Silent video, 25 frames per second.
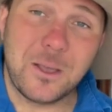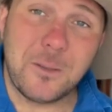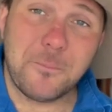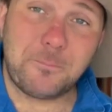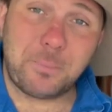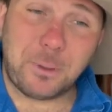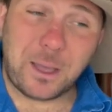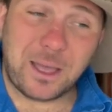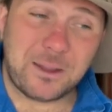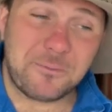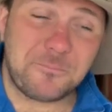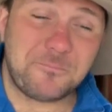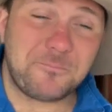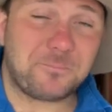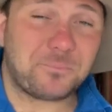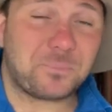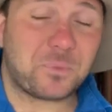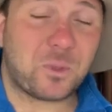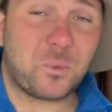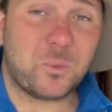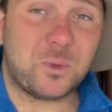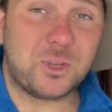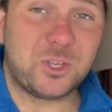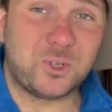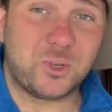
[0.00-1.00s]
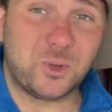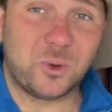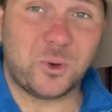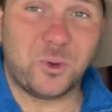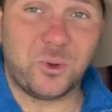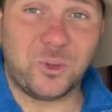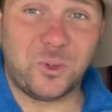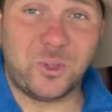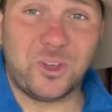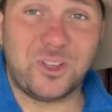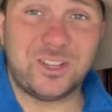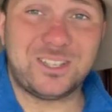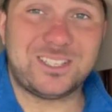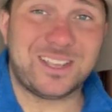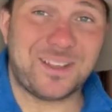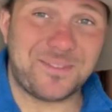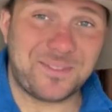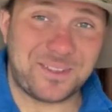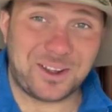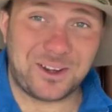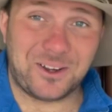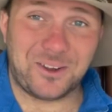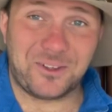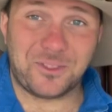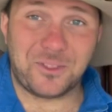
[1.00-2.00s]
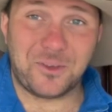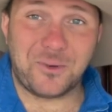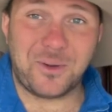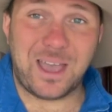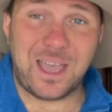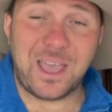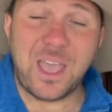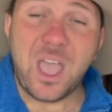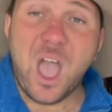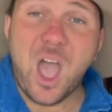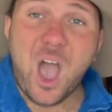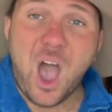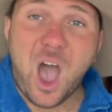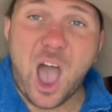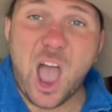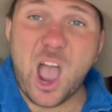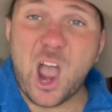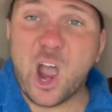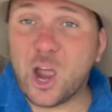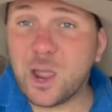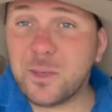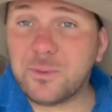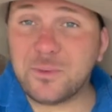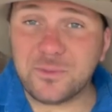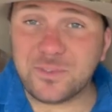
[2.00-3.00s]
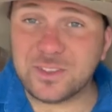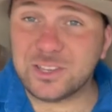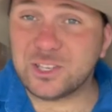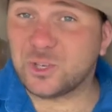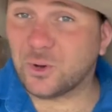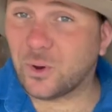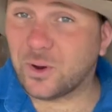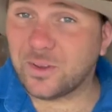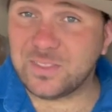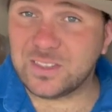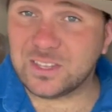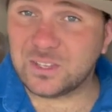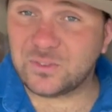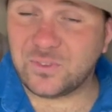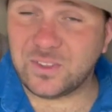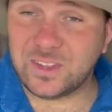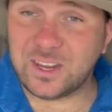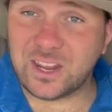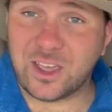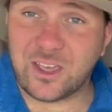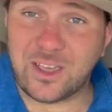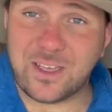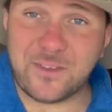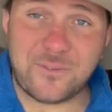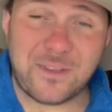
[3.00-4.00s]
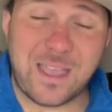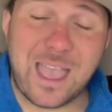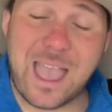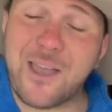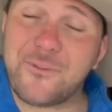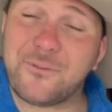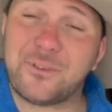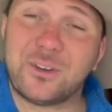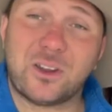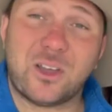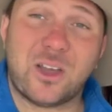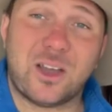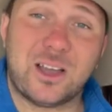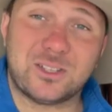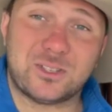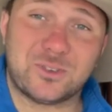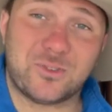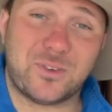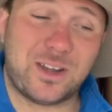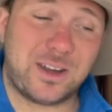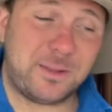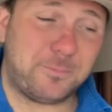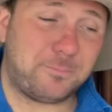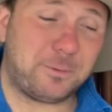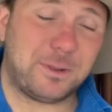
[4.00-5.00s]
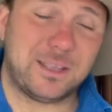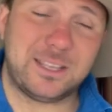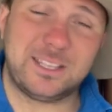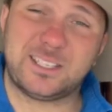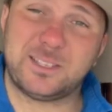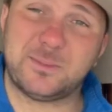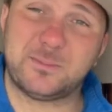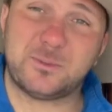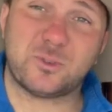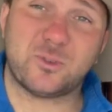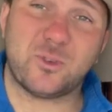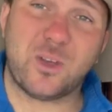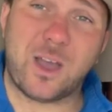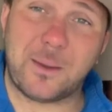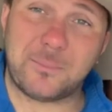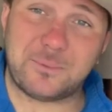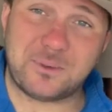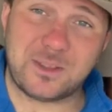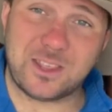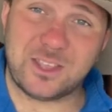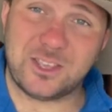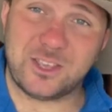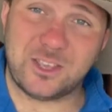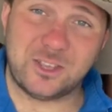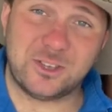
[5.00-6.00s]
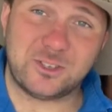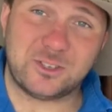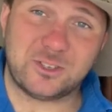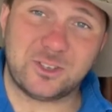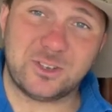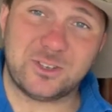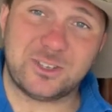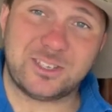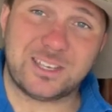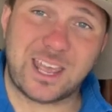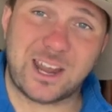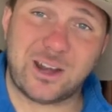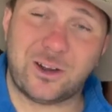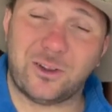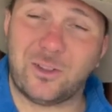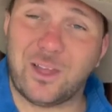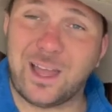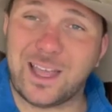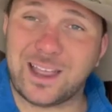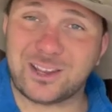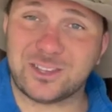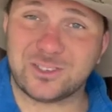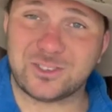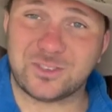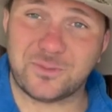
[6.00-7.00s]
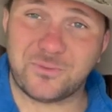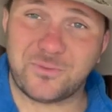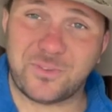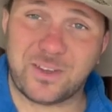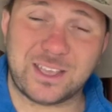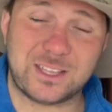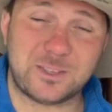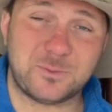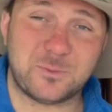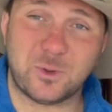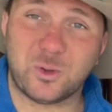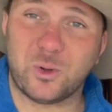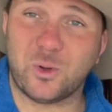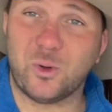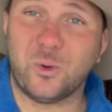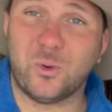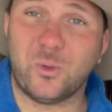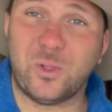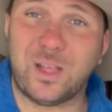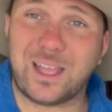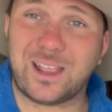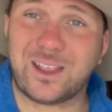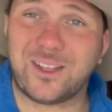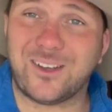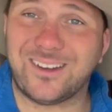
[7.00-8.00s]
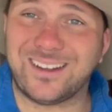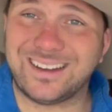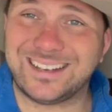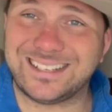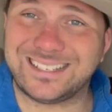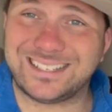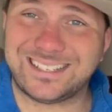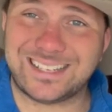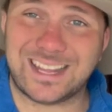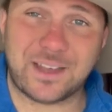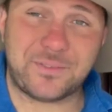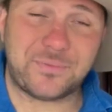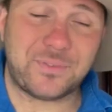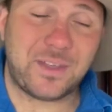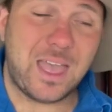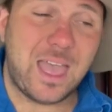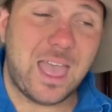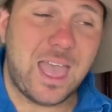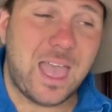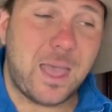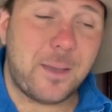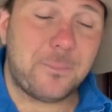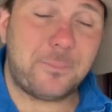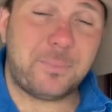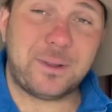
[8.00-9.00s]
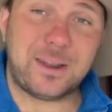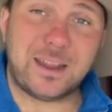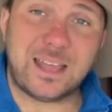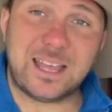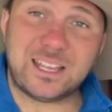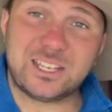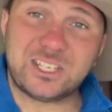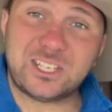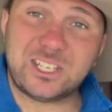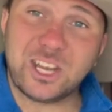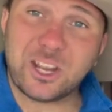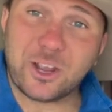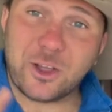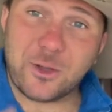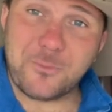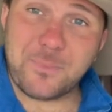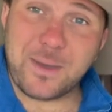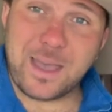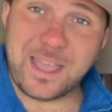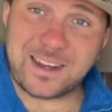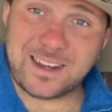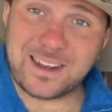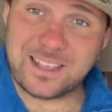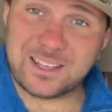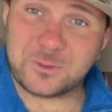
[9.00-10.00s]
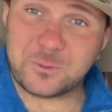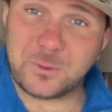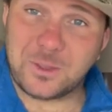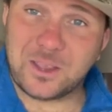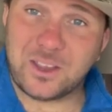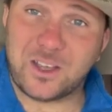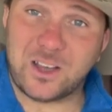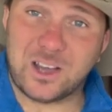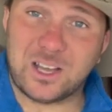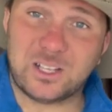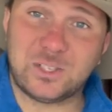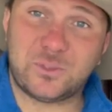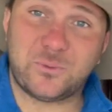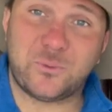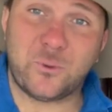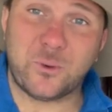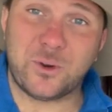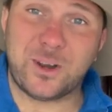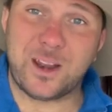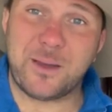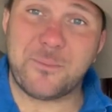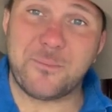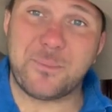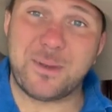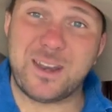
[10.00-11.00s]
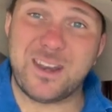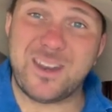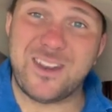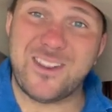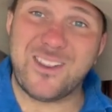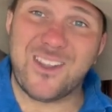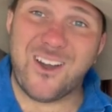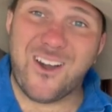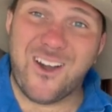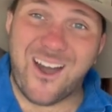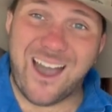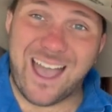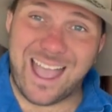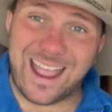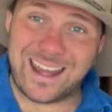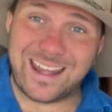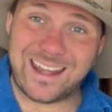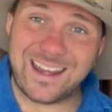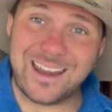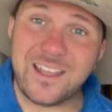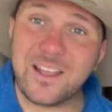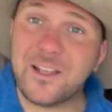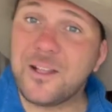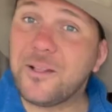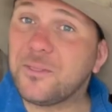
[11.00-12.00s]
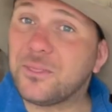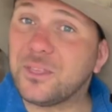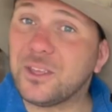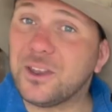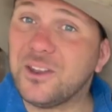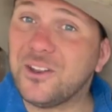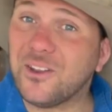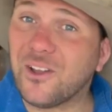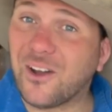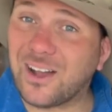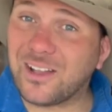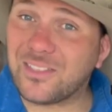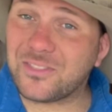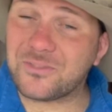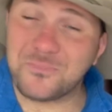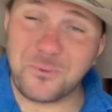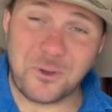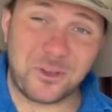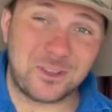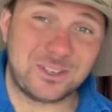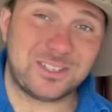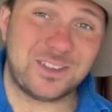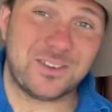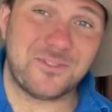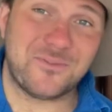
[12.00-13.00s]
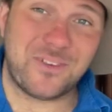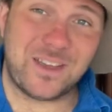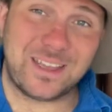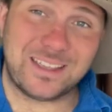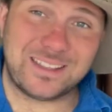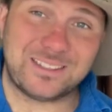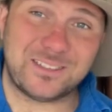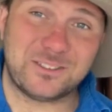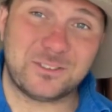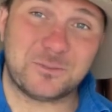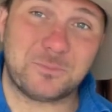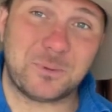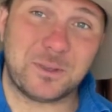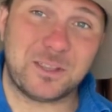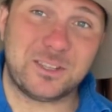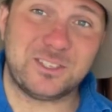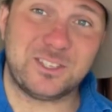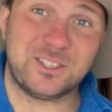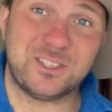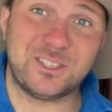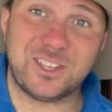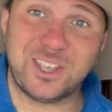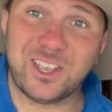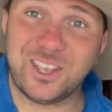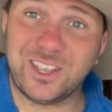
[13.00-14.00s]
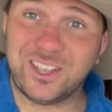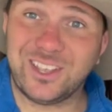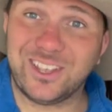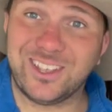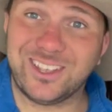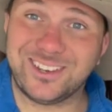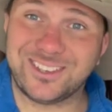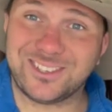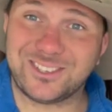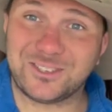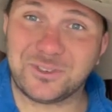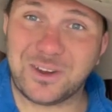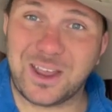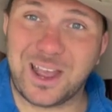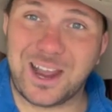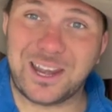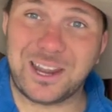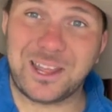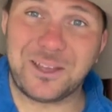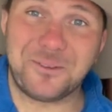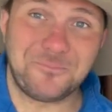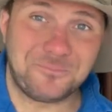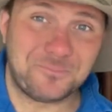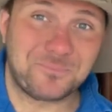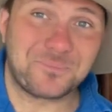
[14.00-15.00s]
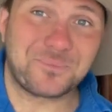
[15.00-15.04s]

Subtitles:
But we should all learn something along the way. I hope you've enjoyed this video. If you haven't, guys, already, please subscribe to the YouTube channel, like us on Facebook, all that kind of stuff. But check on back next week, guys, for number 9, the 9th most invasive species in Australia.